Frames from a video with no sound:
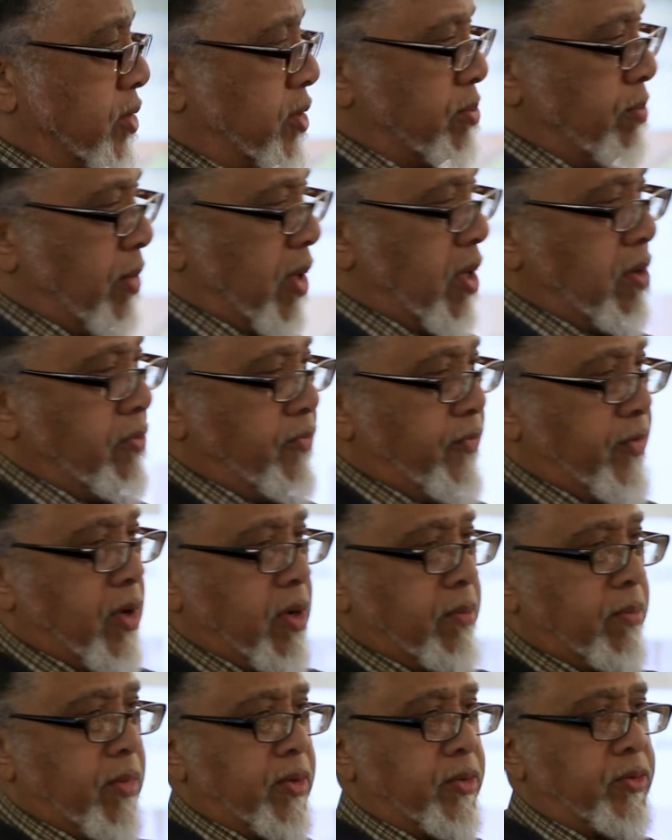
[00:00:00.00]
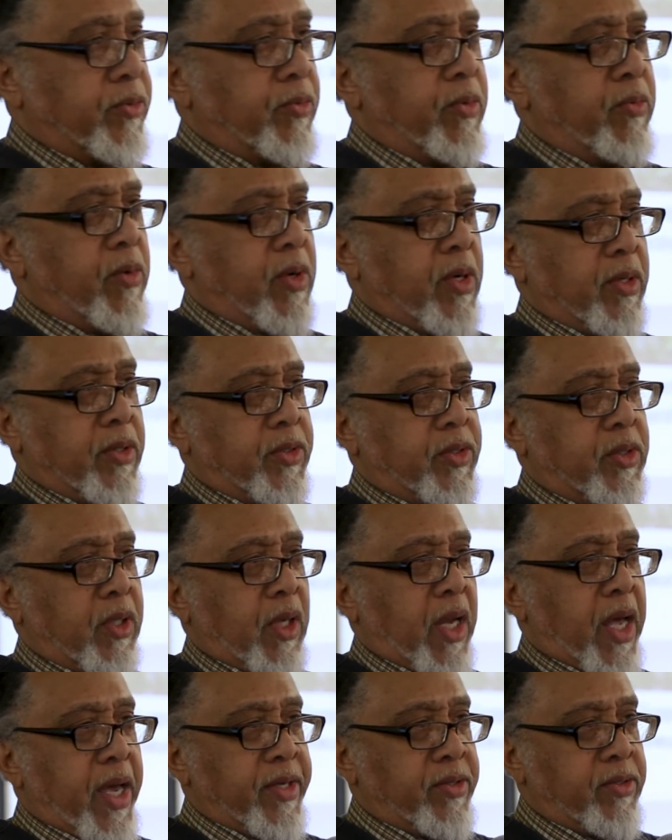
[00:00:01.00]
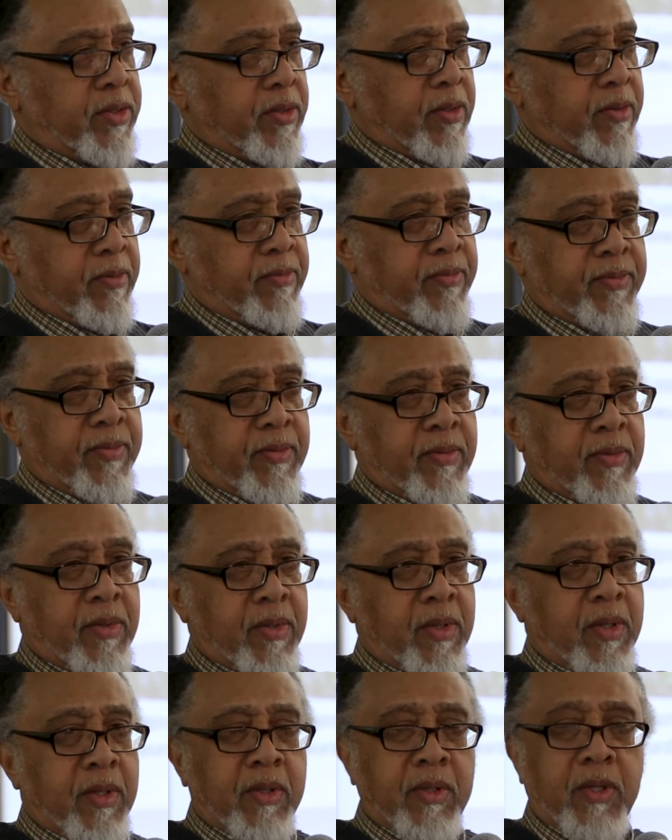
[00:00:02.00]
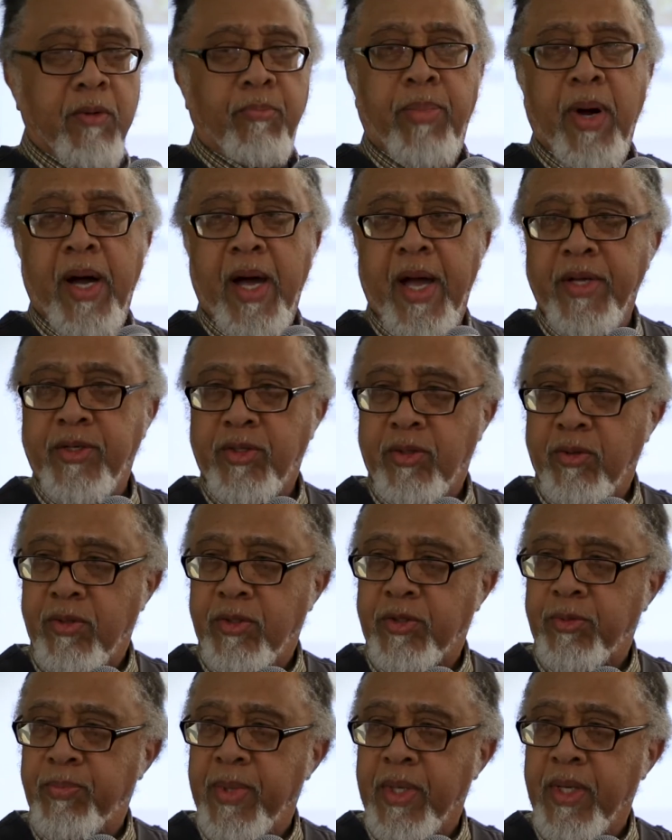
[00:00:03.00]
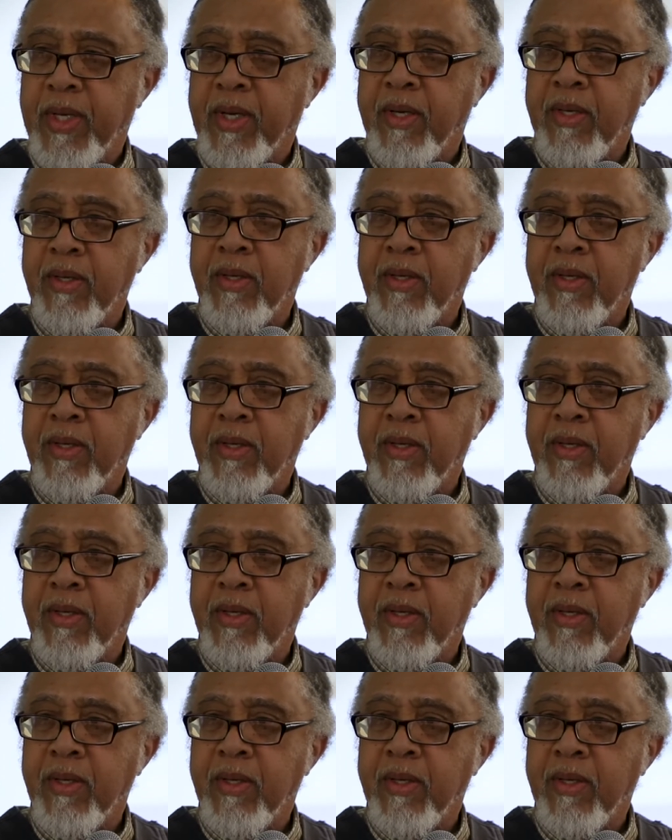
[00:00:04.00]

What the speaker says: small farmers, we want a slice of the pie, so to speak,